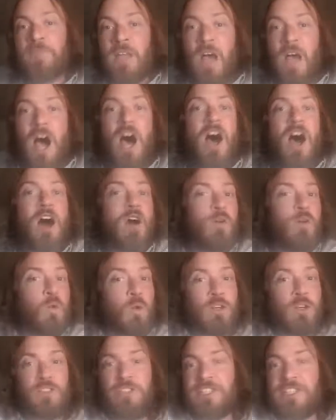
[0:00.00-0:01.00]

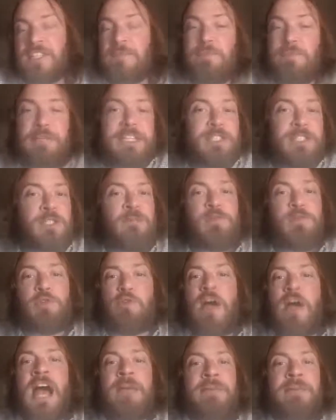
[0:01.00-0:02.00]
were simply
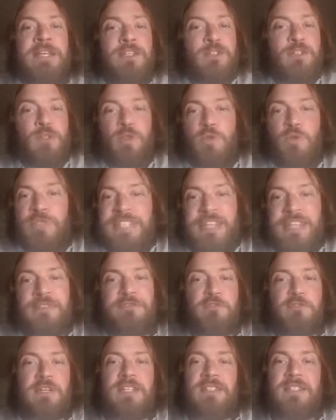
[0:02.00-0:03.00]
subscribing to
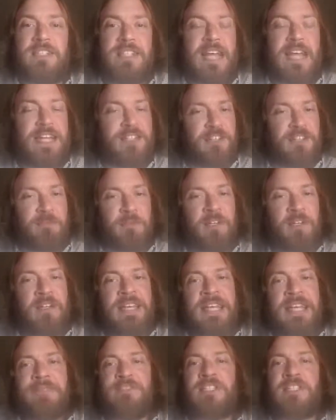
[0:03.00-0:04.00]
different sets of
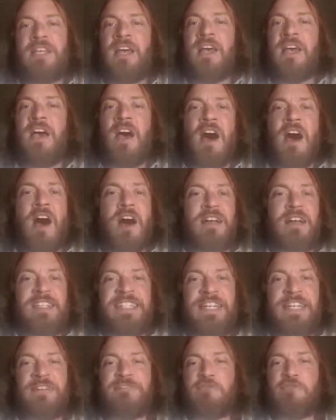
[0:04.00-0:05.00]
beliefs,
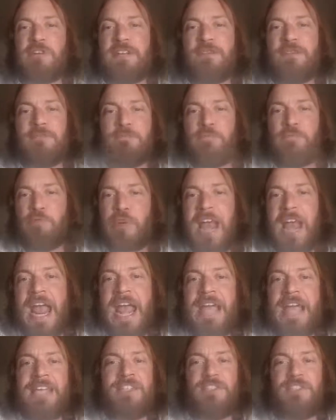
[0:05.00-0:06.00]
different
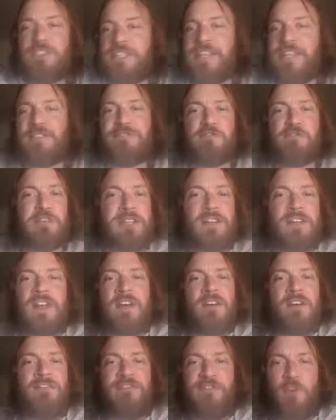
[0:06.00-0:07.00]
brands, different
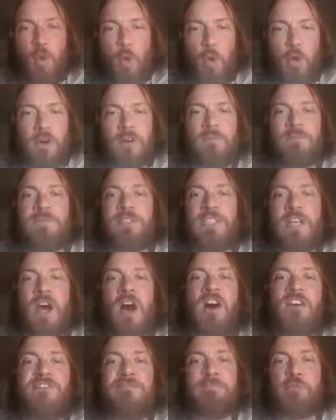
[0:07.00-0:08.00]
forms
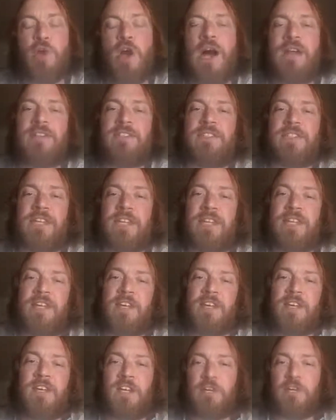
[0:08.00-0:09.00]
of Protestant
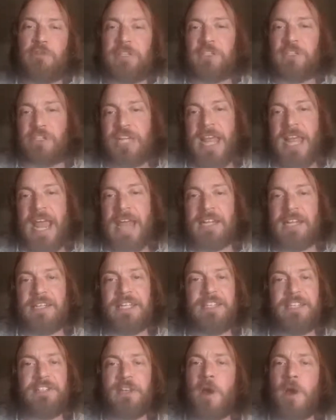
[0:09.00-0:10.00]

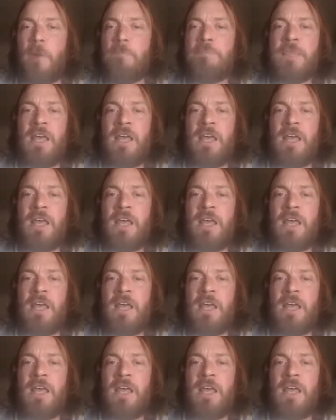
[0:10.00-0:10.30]
Christianity. So